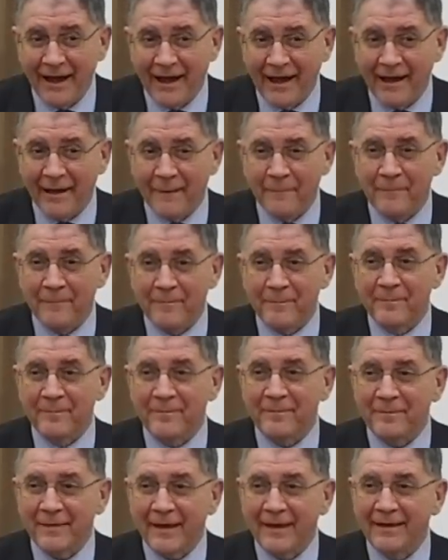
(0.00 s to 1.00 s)
Um,
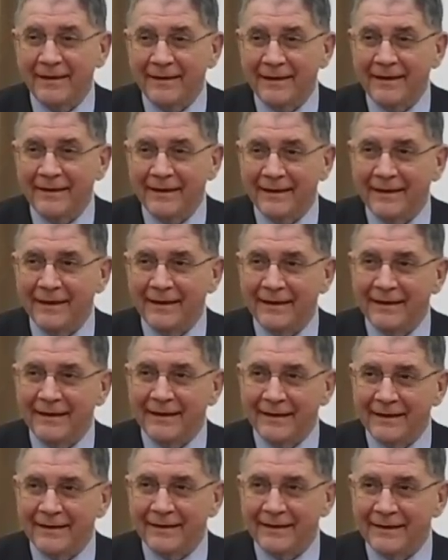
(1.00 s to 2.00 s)
uh,
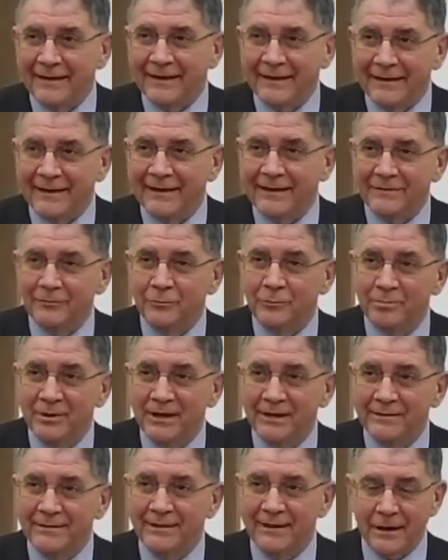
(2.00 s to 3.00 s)
it would
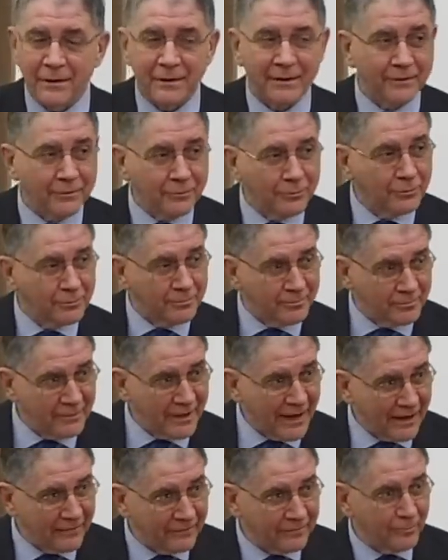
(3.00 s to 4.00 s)
be interesting to
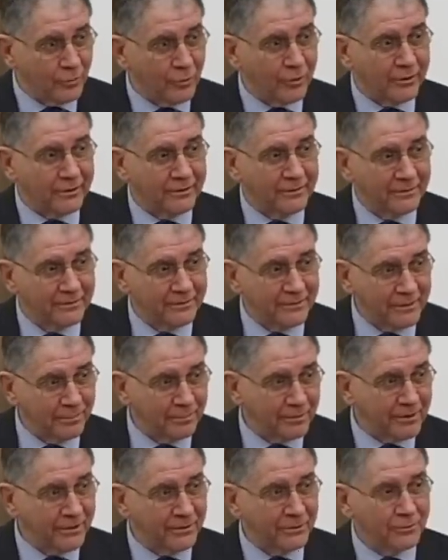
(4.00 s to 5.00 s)
delve more
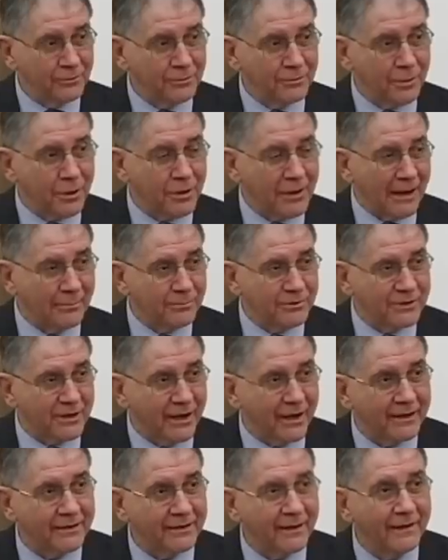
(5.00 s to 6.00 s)
deeply into the
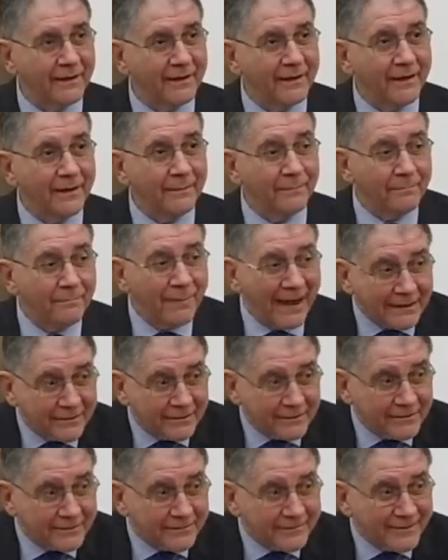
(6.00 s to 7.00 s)
subject,
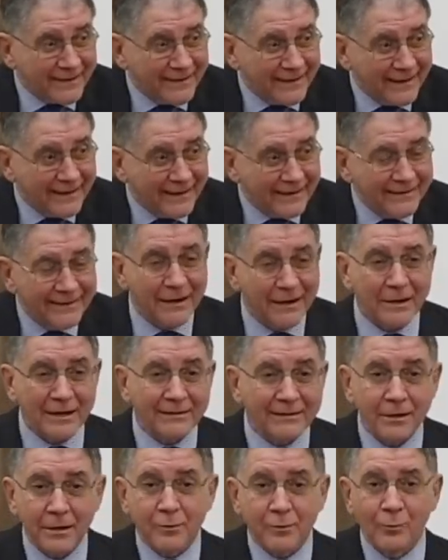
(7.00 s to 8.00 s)
but there is
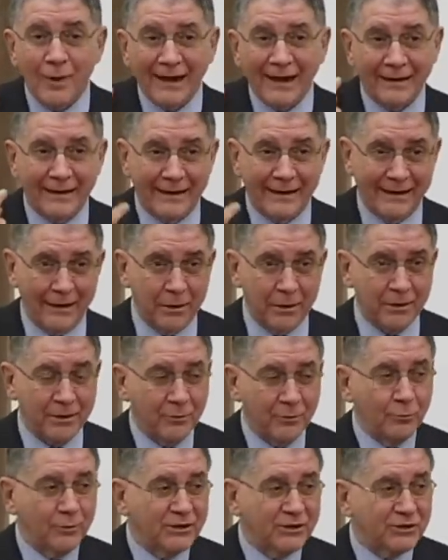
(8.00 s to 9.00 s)
at least one case
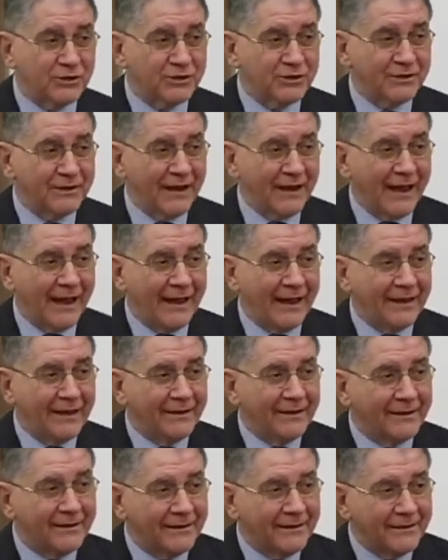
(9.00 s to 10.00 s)
in which uh,
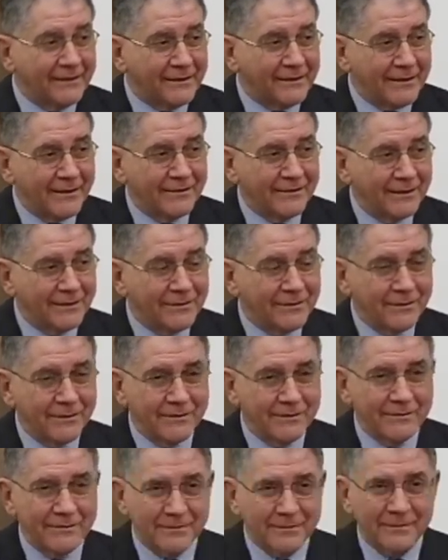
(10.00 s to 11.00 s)
I think that
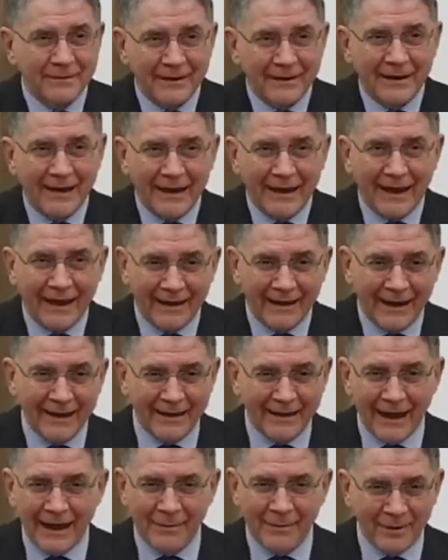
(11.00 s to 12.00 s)
uh, I,
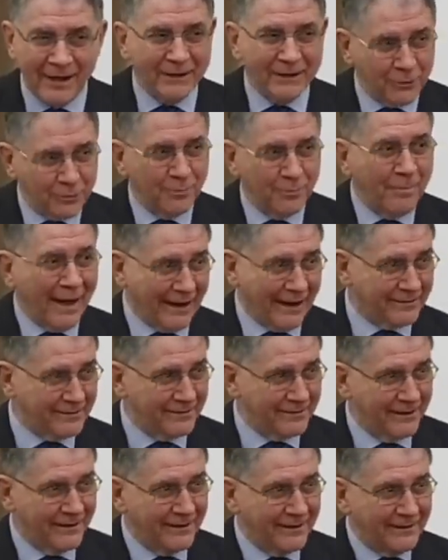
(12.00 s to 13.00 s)
I, I am ready to
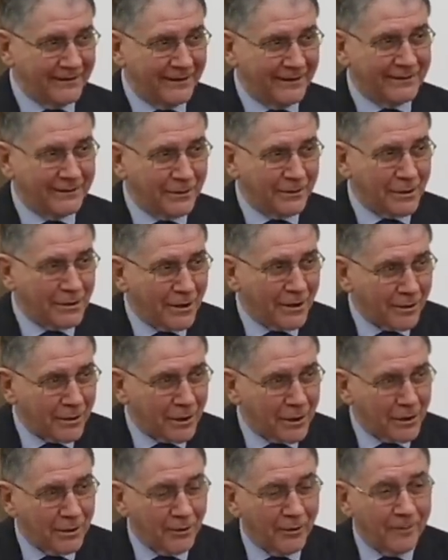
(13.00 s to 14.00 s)
bet that it is
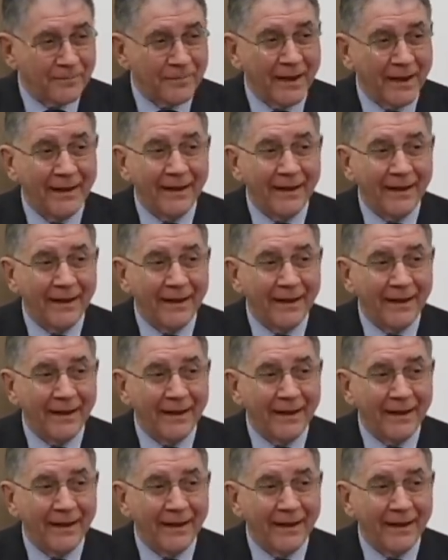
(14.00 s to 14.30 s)
not so.